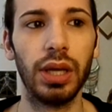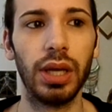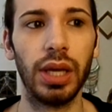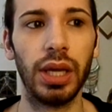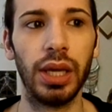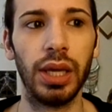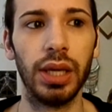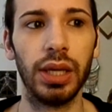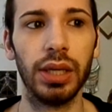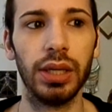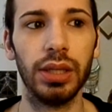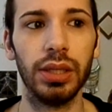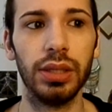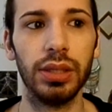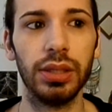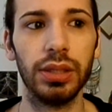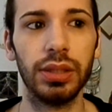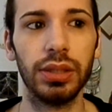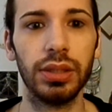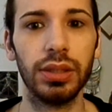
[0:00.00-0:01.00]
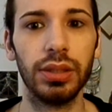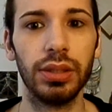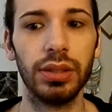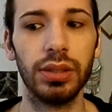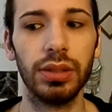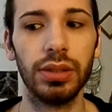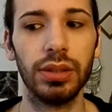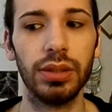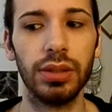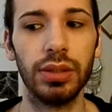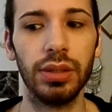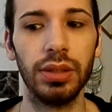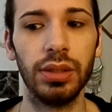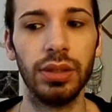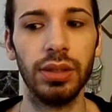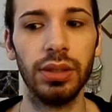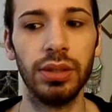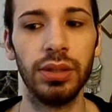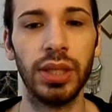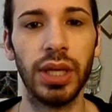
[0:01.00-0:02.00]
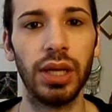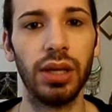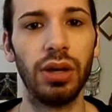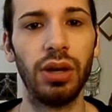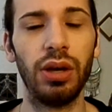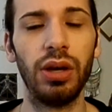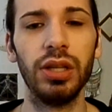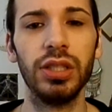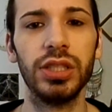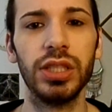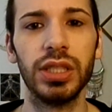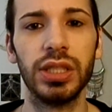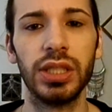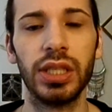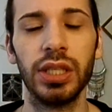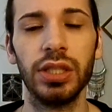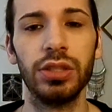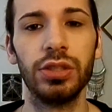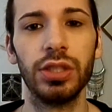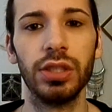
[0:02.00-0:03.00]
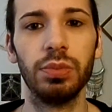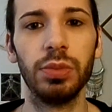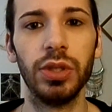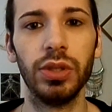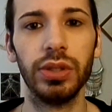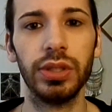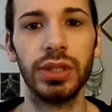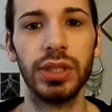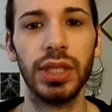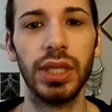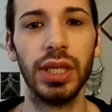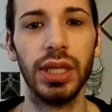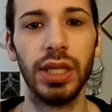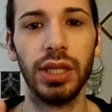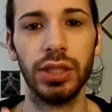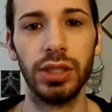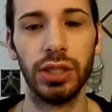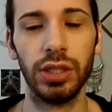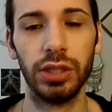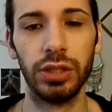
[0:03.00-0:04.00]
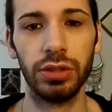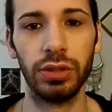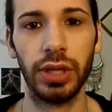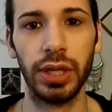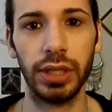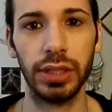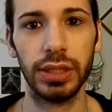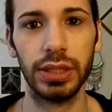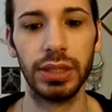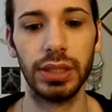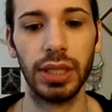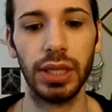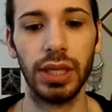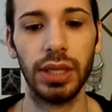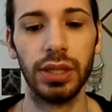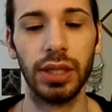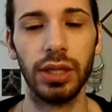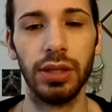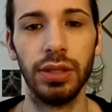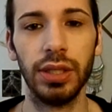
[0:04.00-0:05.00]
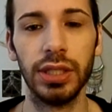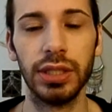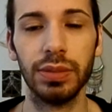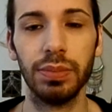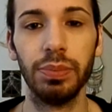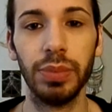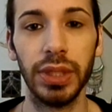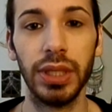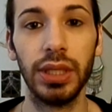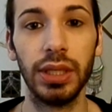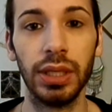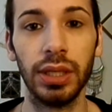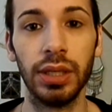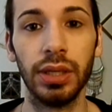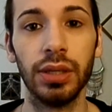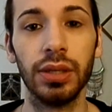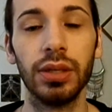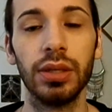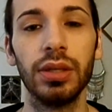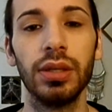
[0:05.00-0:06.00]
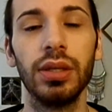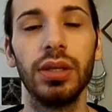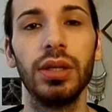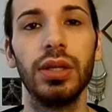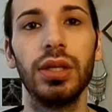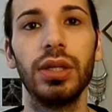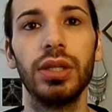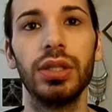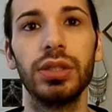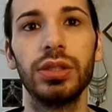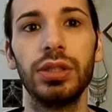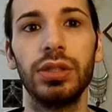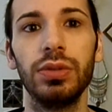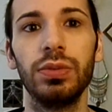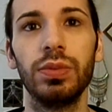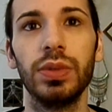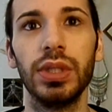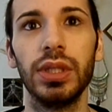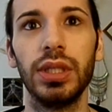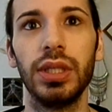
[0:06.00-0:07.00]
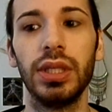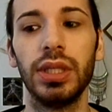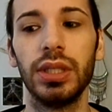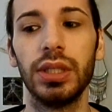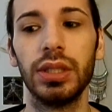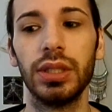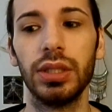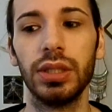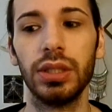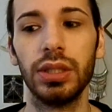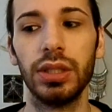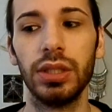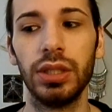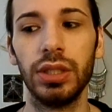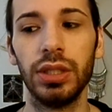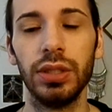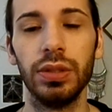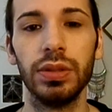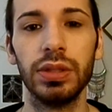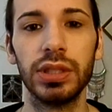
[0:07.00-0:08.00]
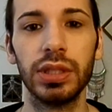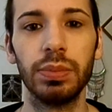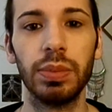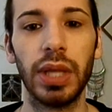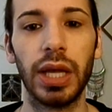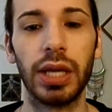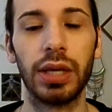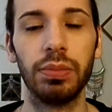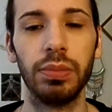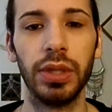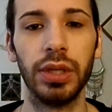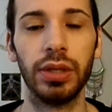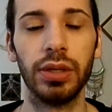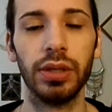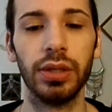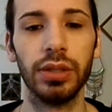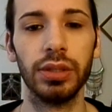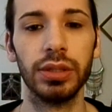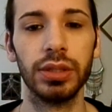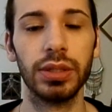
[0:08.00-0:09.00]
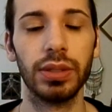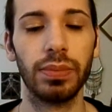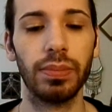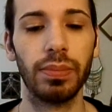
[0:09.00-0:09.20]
And that all just contributes to getting into the trance state that you need to be in to really use the black mirrors,